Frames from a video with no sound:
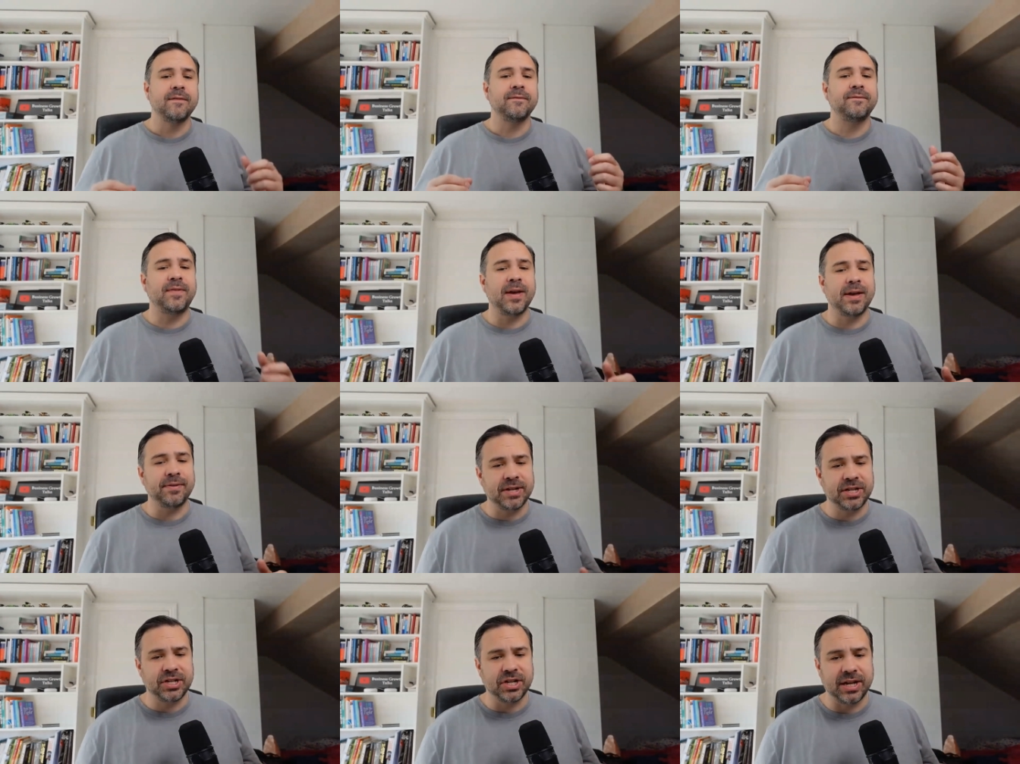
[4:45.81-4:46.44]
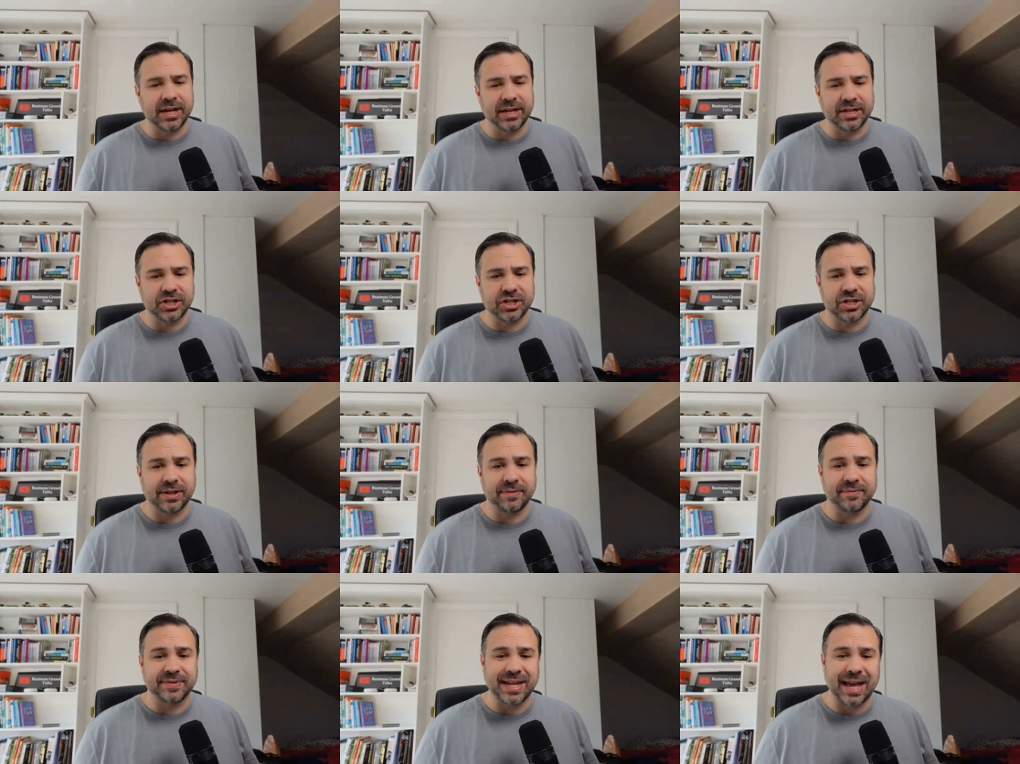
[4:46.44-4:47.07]
Various
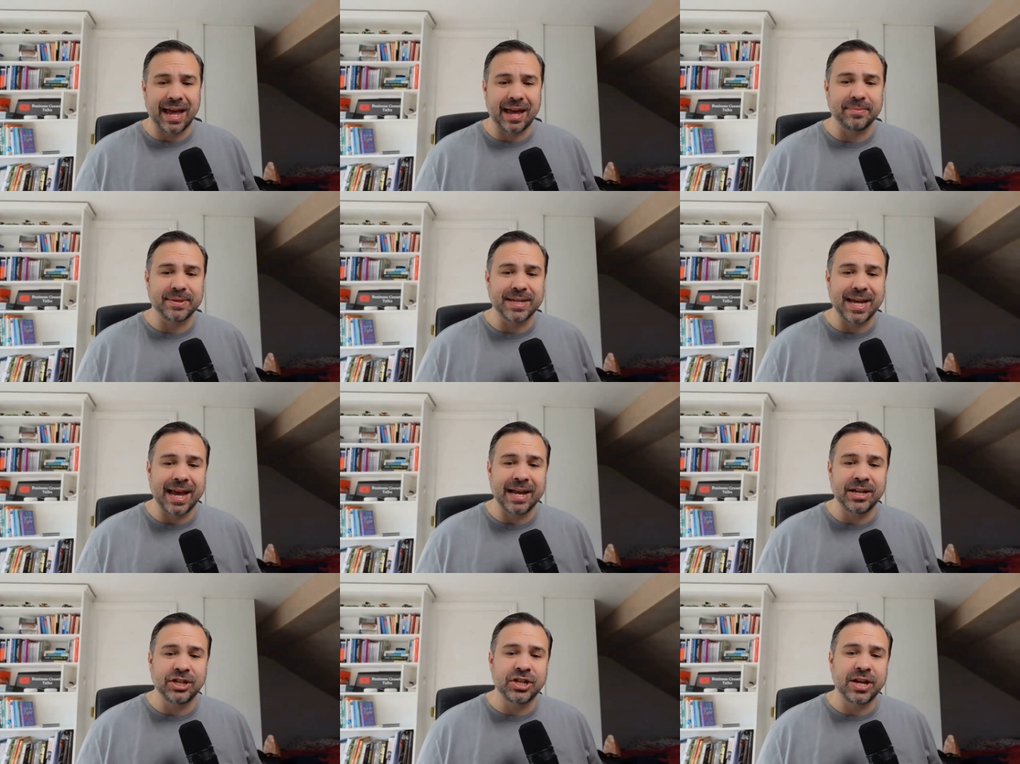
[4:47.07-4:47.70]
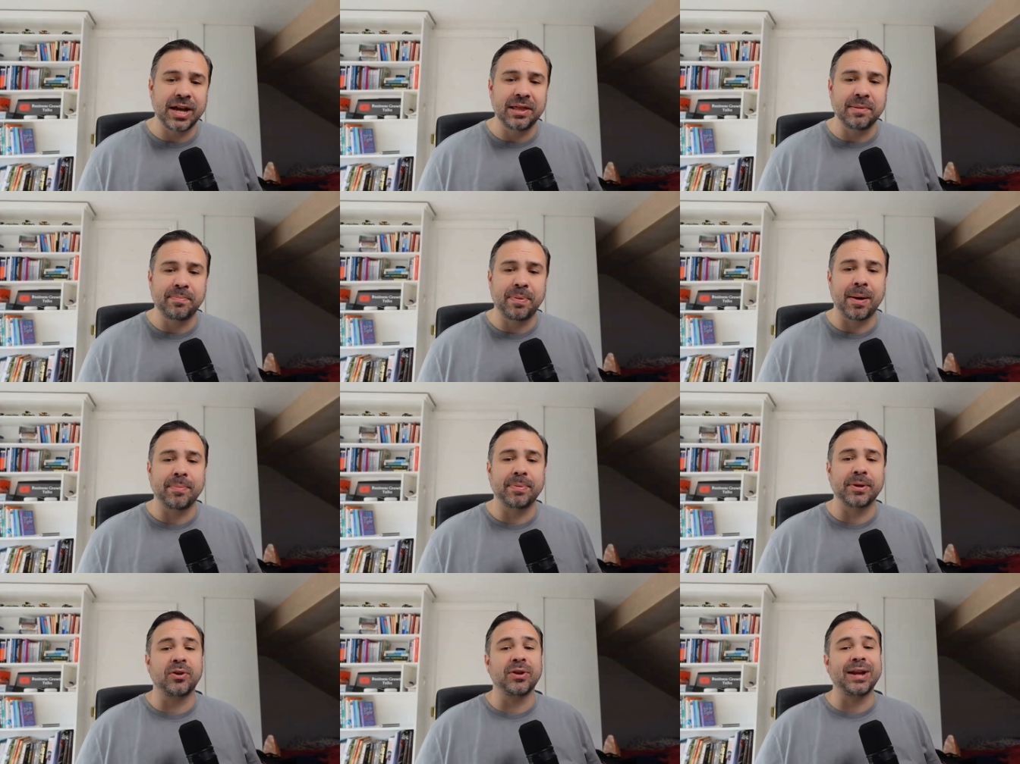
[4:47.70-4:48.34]
initiatives aim to educate the
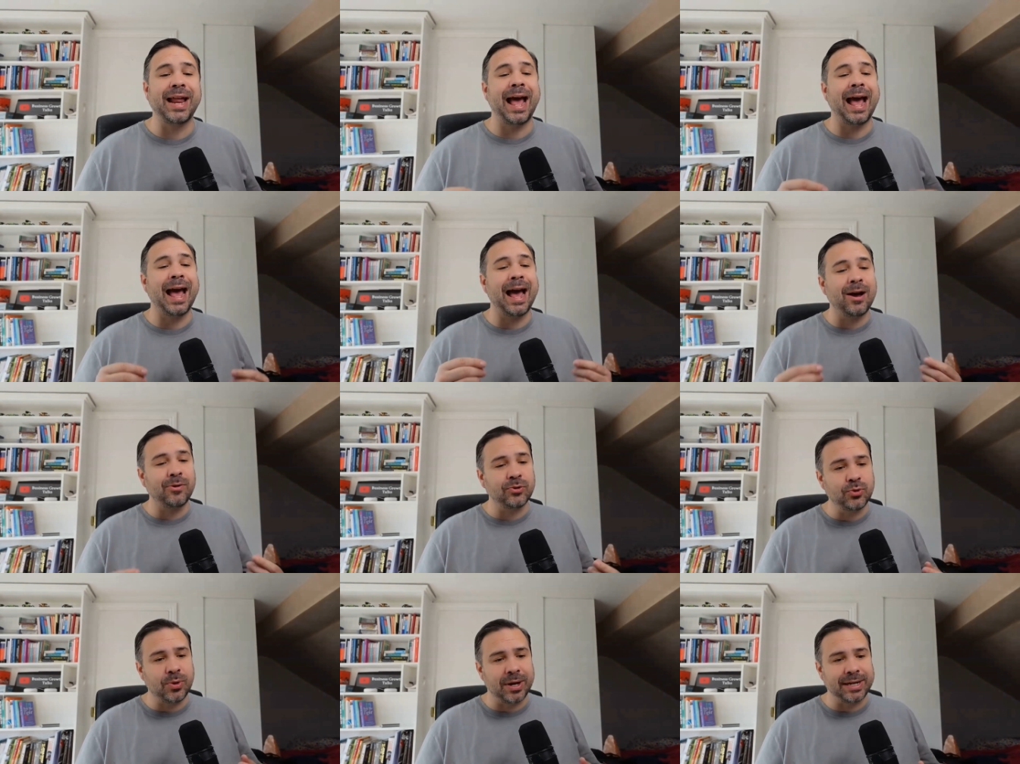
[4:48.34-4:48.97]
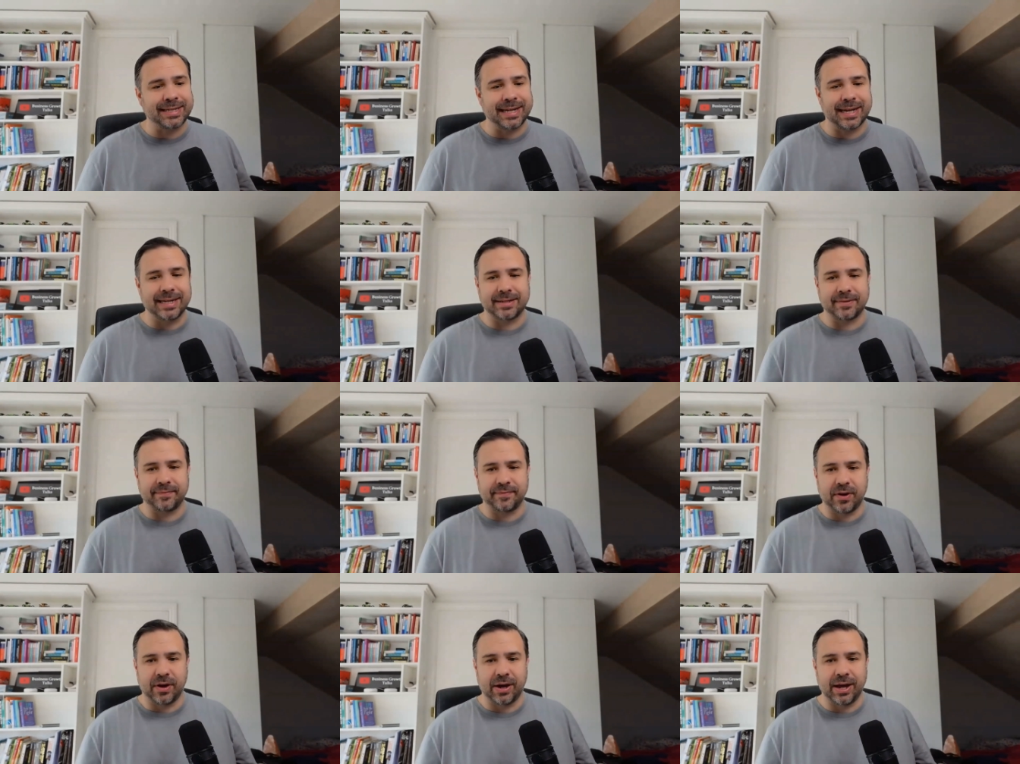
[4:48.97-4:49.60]
public on how to
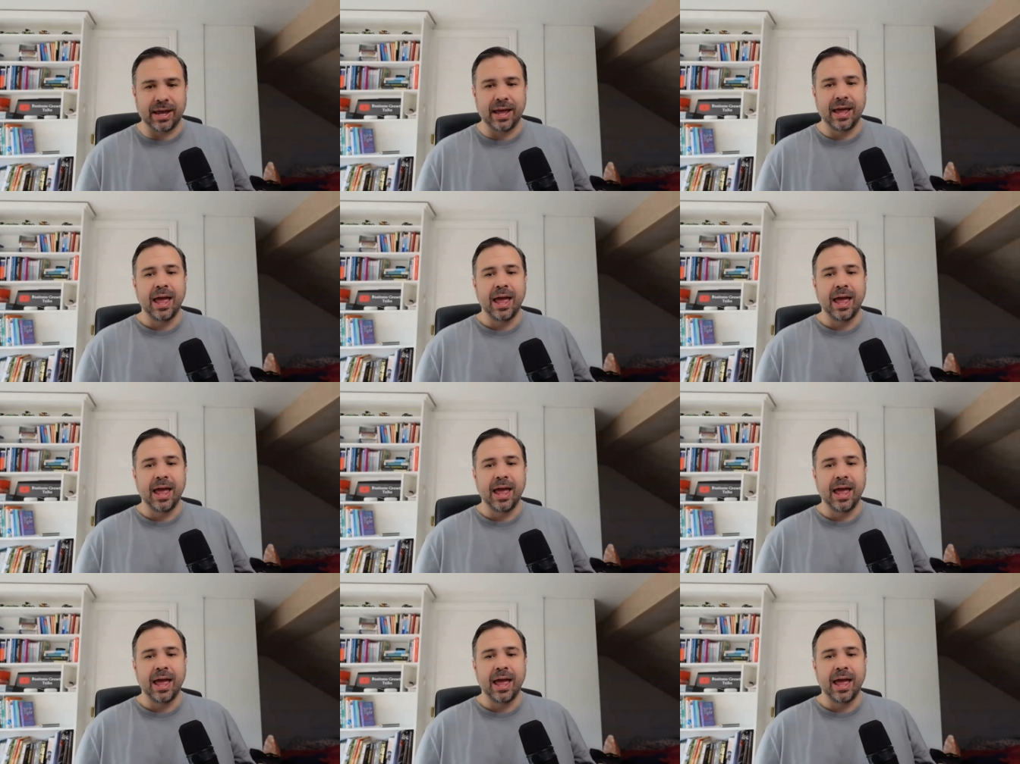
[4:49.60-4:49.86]
identify